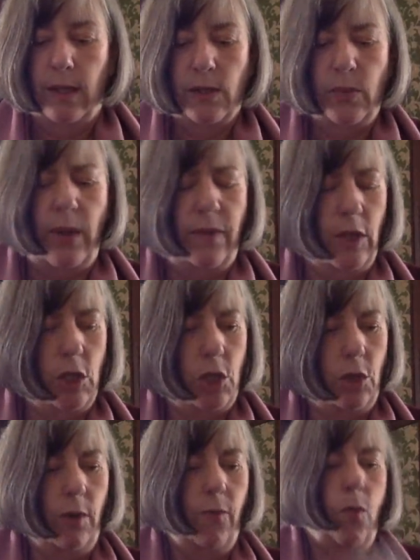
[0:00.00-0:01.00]
So we have the
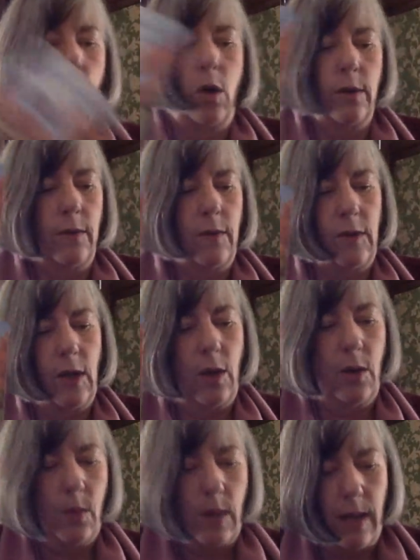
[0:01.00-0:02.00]
Two of Wands.
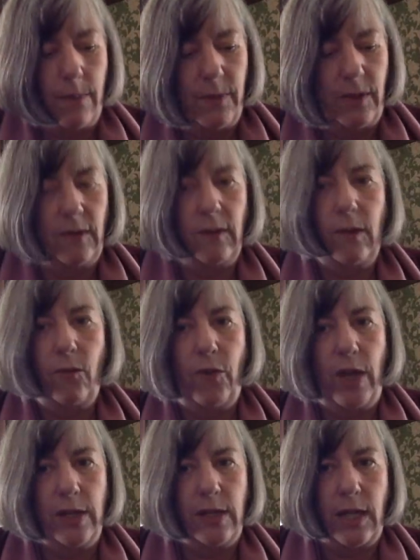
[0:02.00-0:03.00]
So this is the
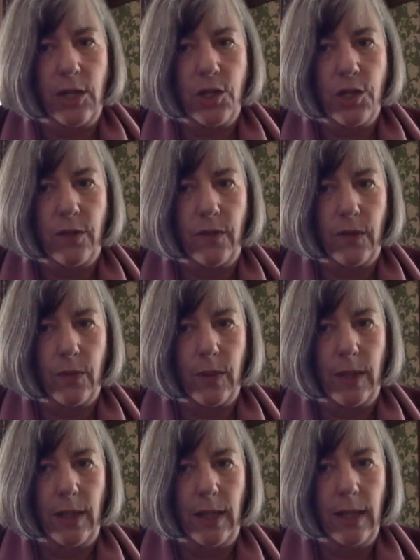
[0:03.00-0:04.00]
foundation of the
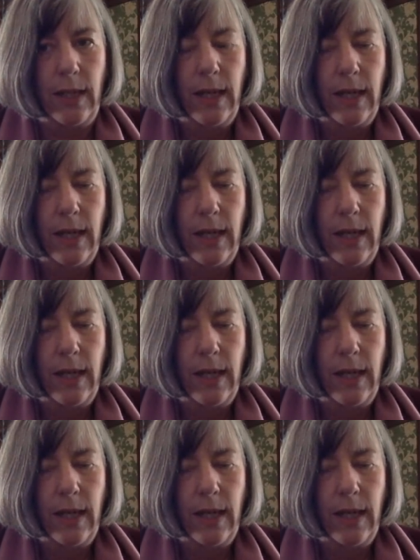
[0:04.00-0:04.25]
reading.